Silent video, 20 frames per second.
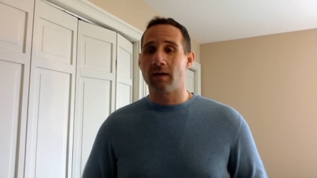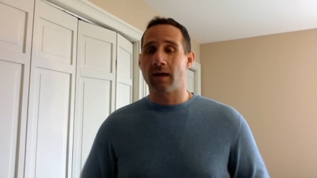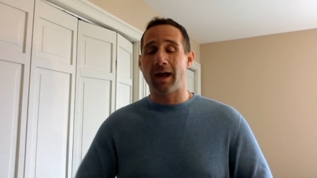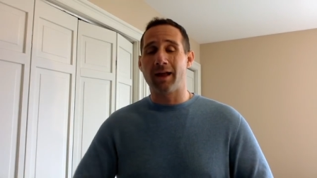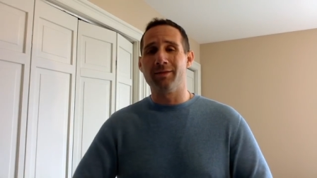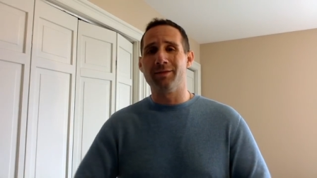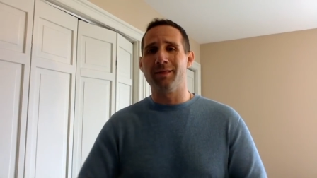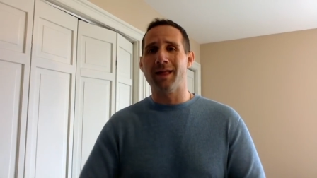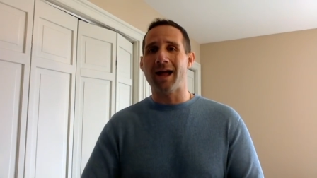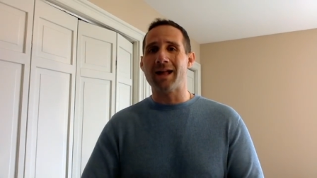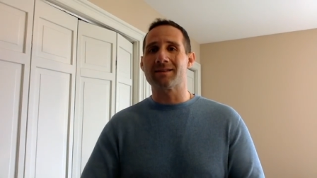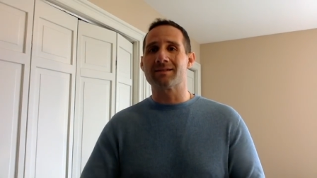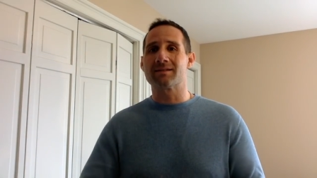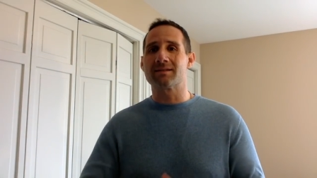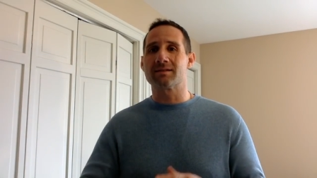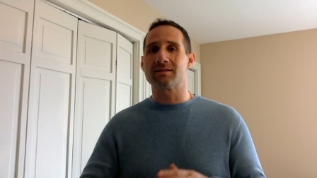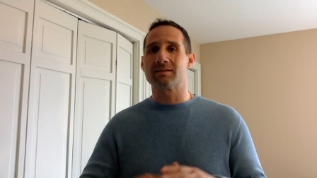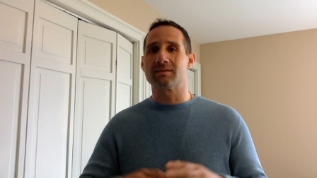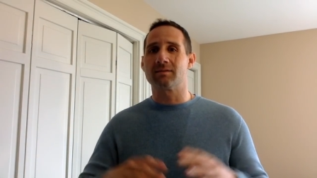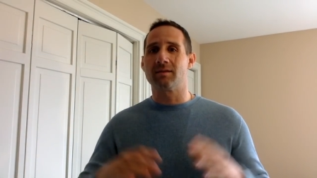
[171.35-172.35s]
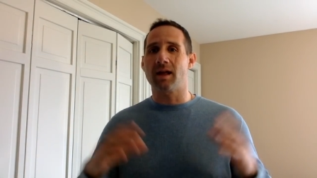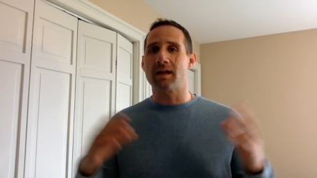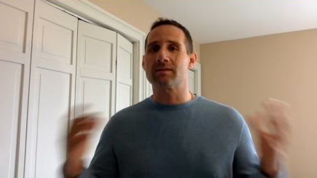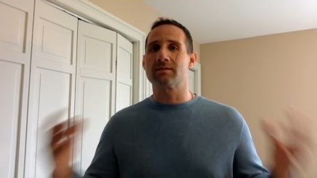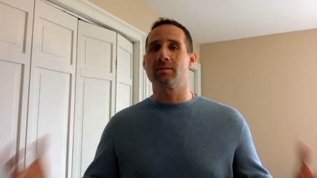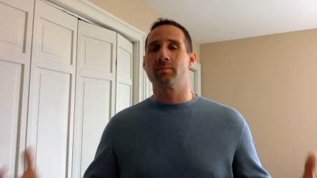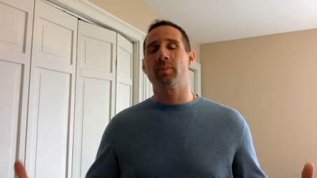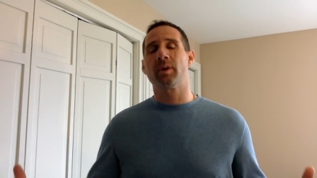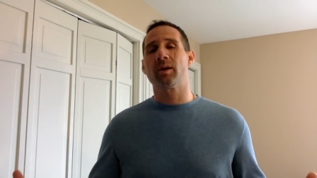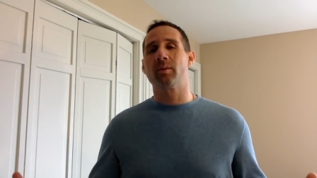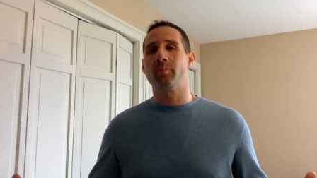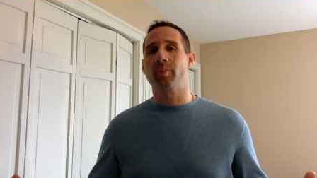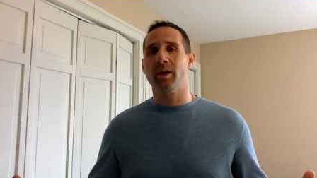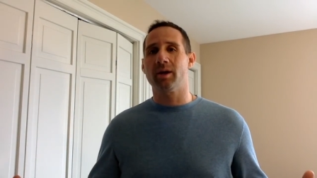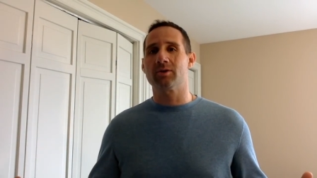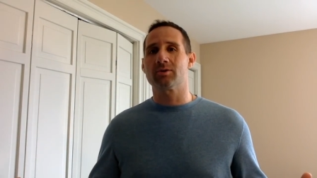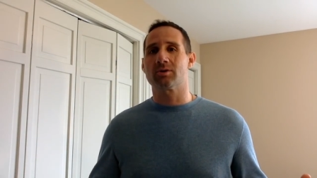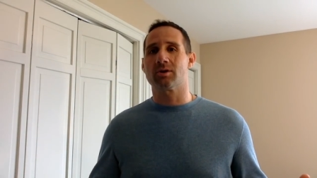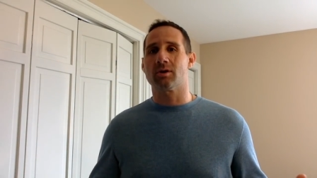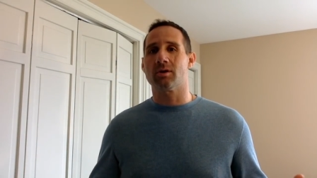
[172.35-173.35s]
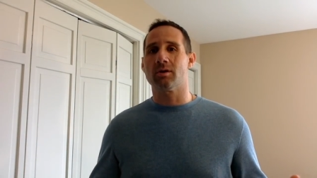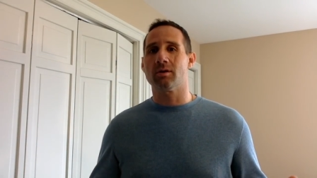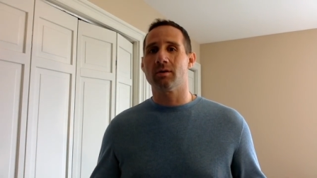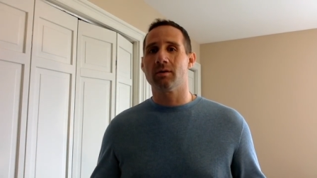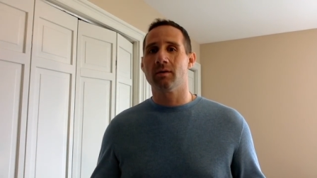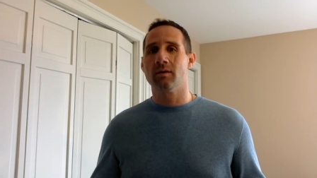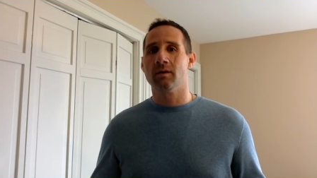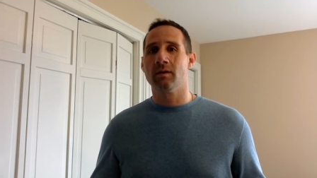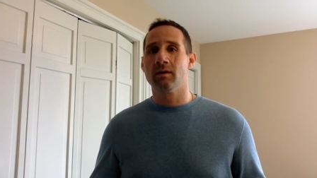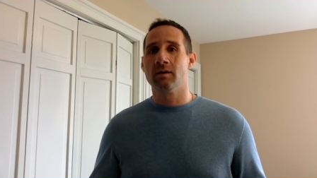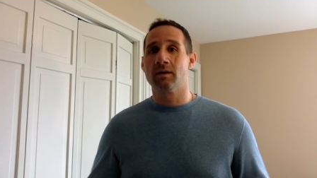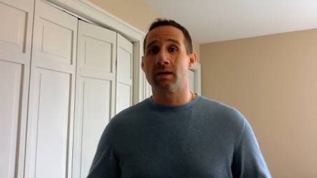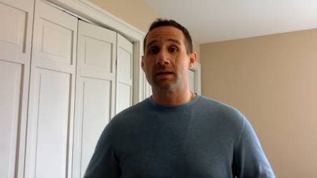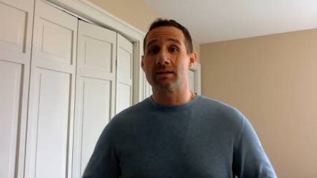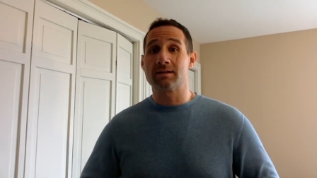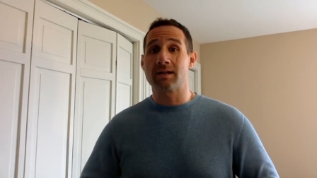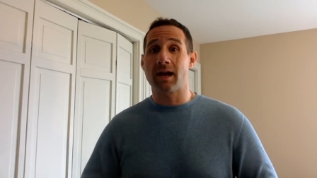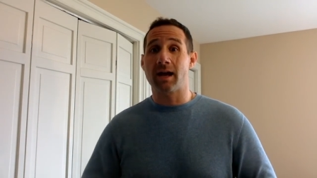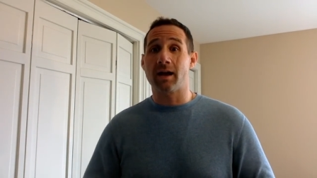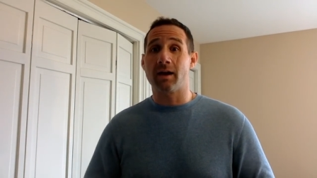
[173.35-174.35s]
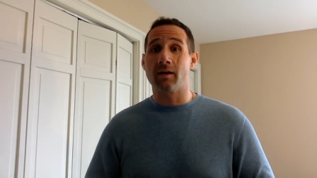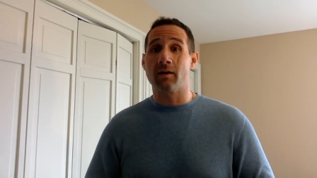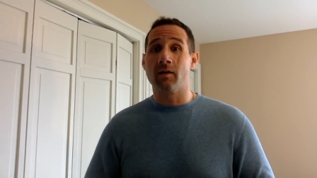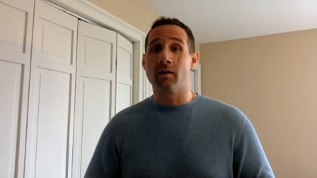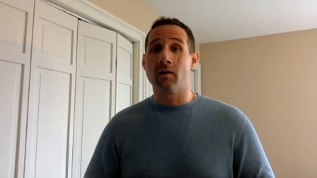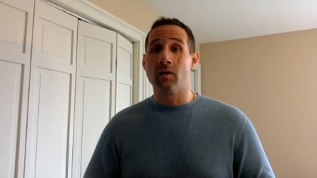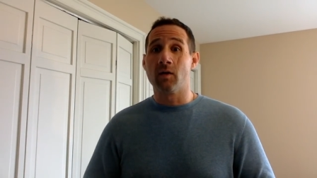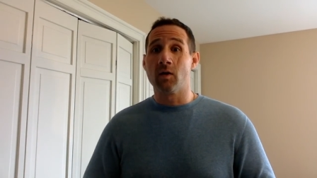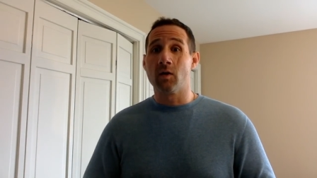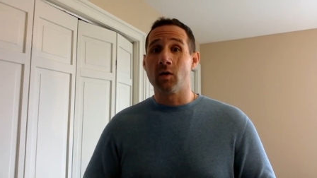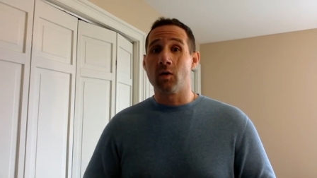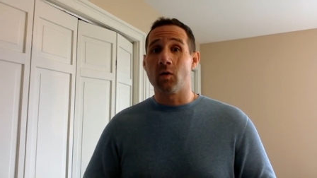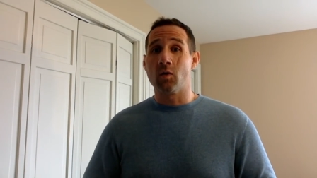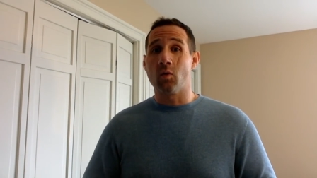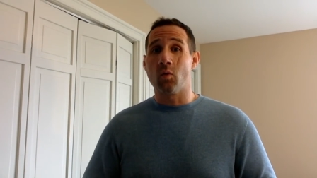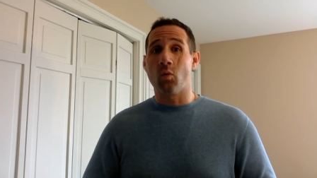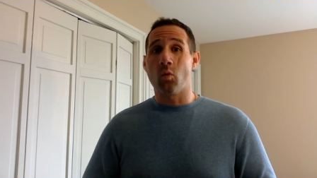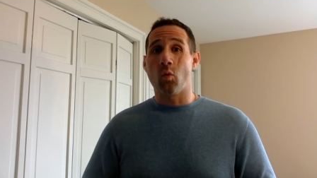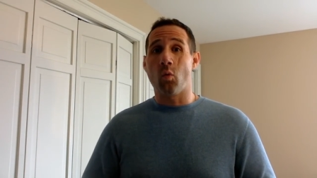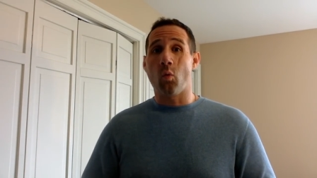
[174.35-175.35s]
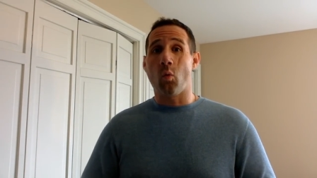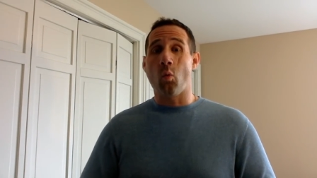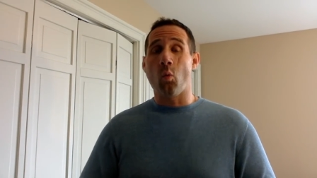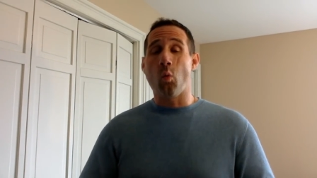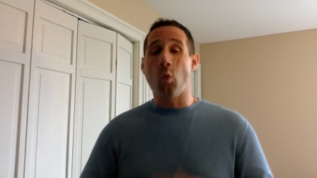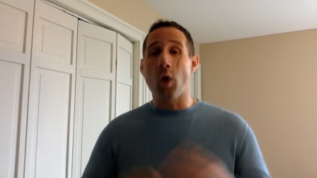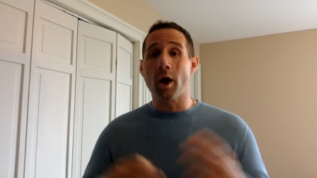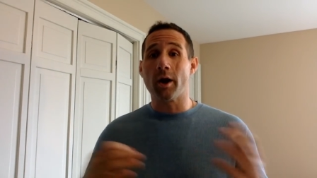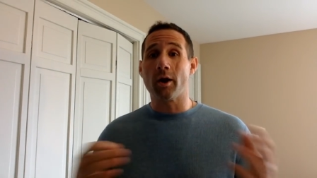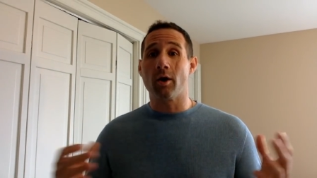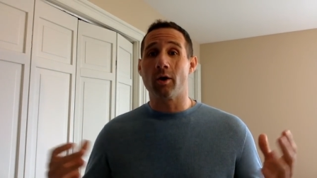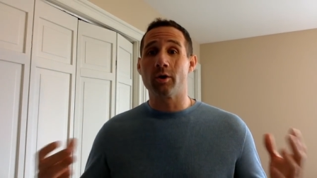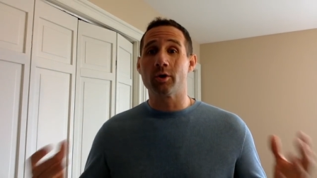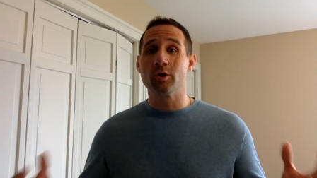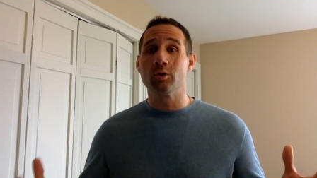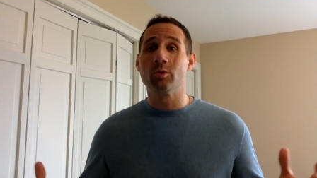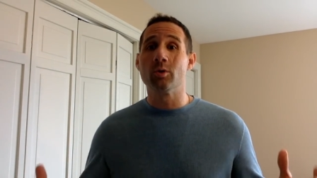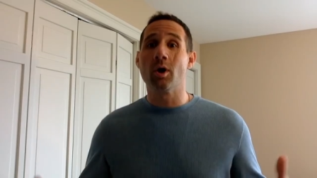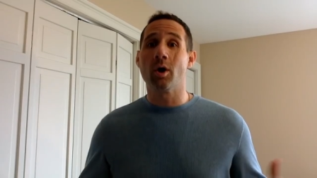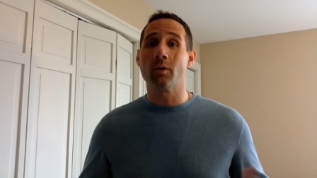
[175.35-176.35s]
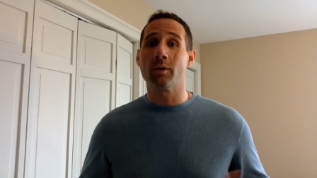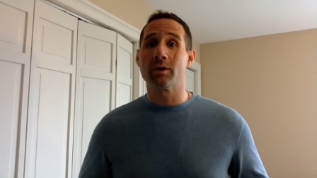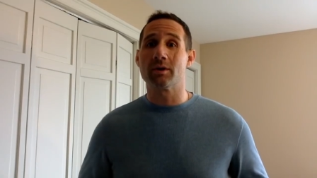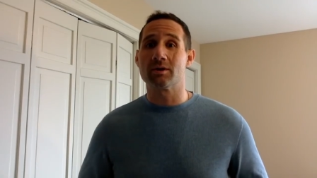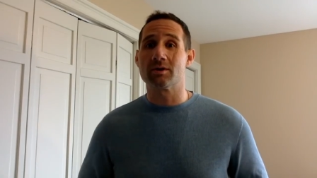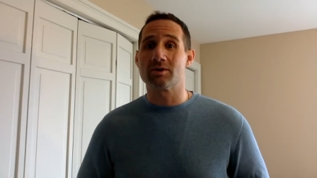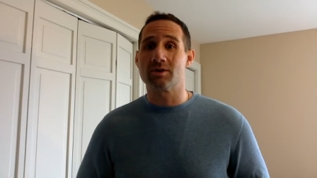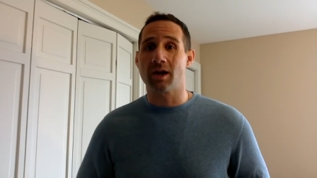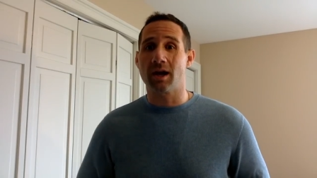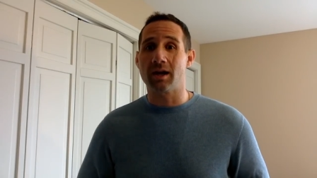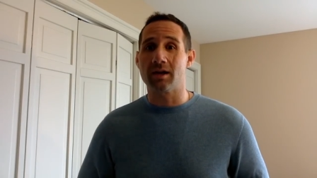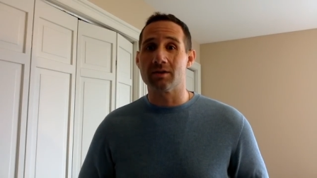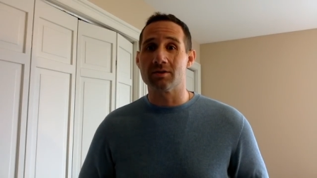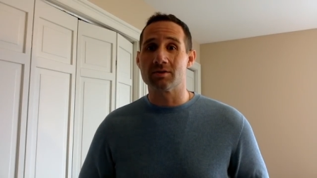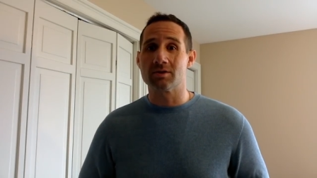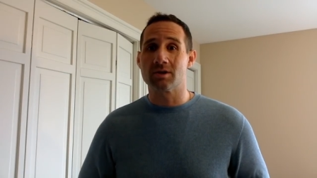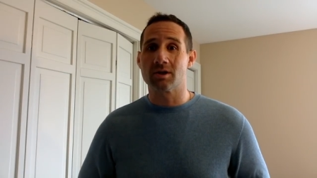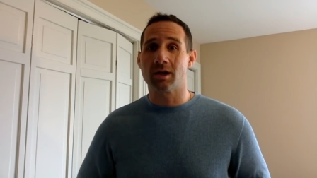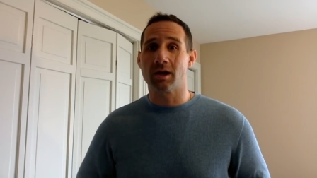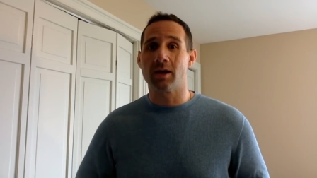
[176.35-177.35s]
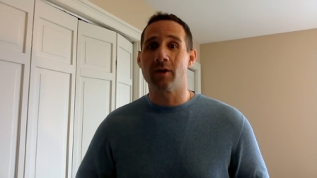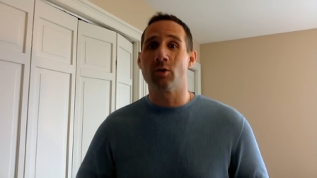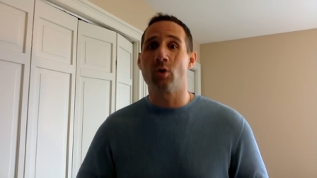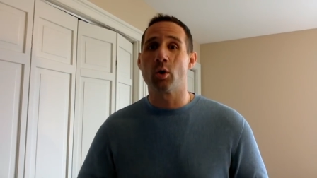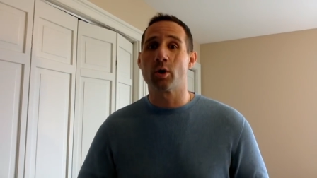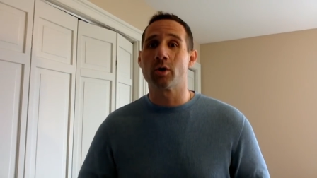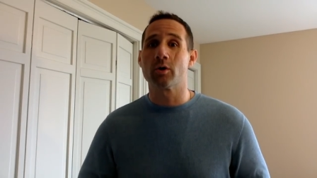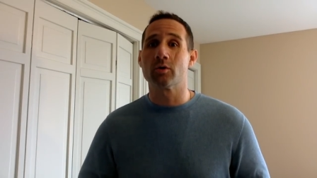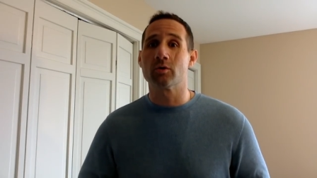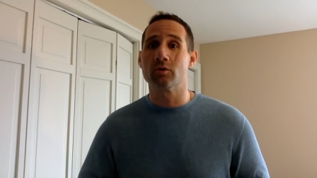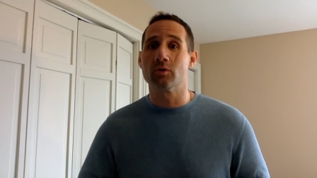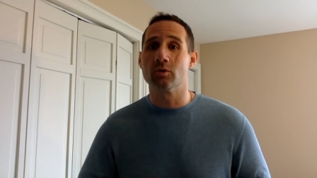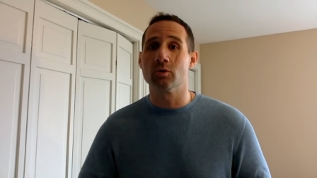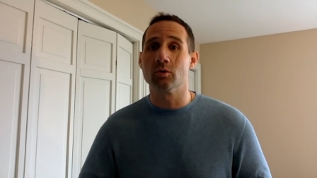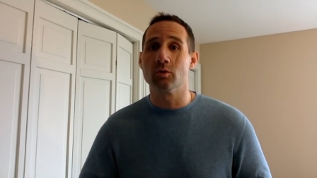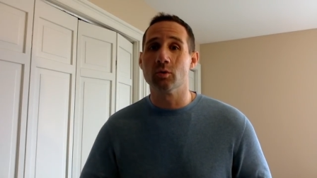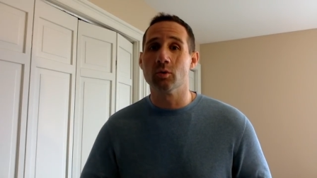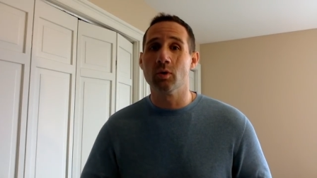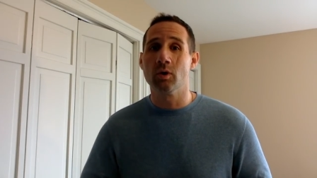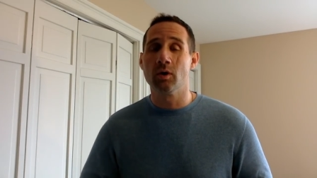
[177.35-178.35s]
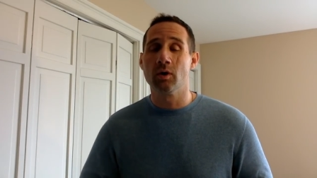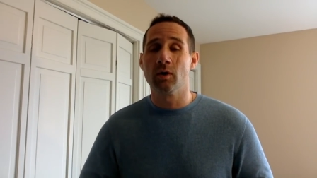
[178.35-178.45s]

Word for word: And that's that's the big picture is that what are you going to change in order to